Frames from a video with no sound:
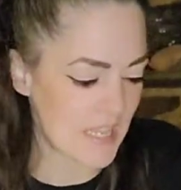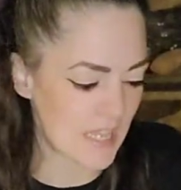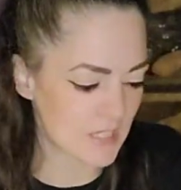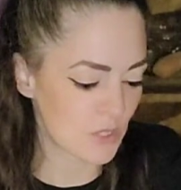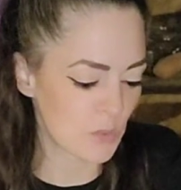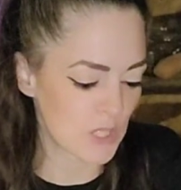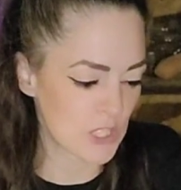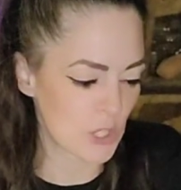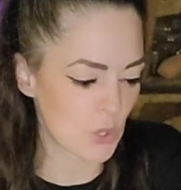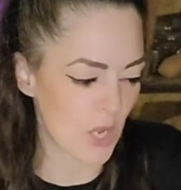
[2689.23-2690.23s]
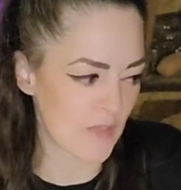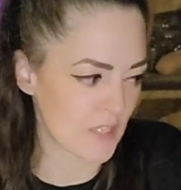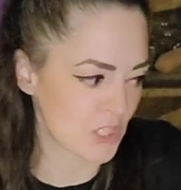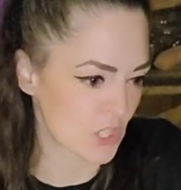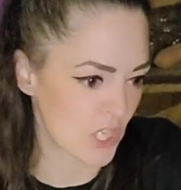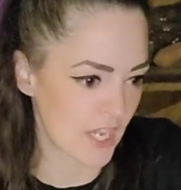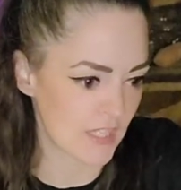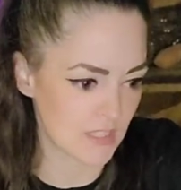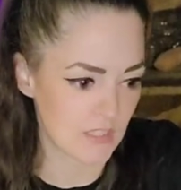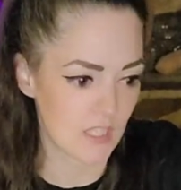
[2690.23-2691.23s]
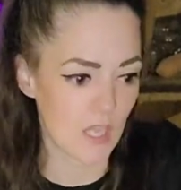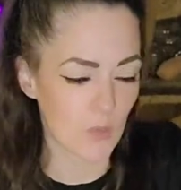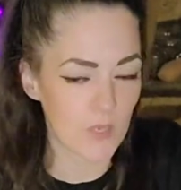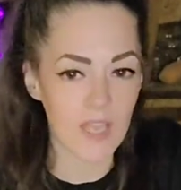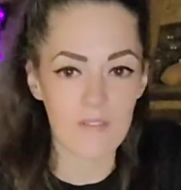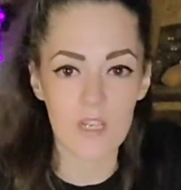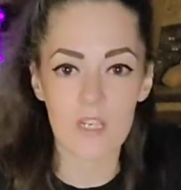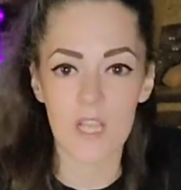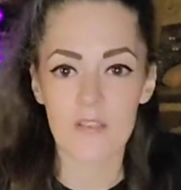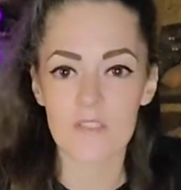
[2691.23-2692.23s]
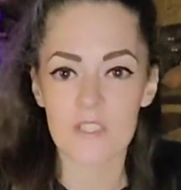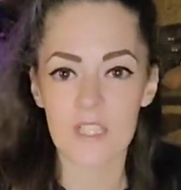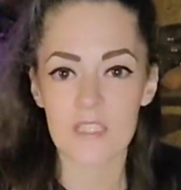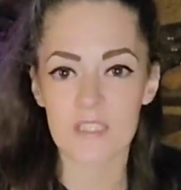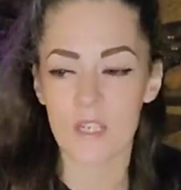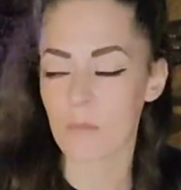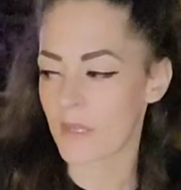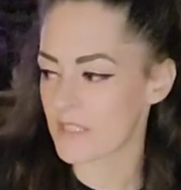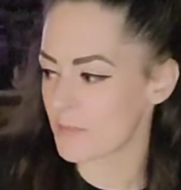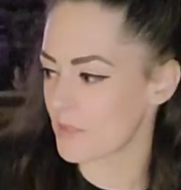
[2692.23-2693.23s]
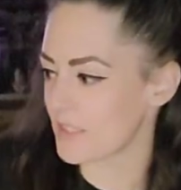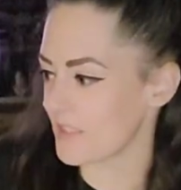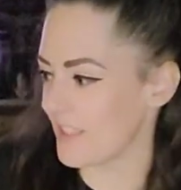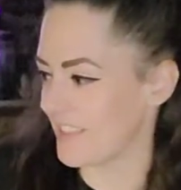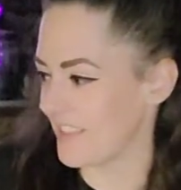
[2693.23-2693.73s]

That's what we do on this channel. We have unalive snakes in our basement.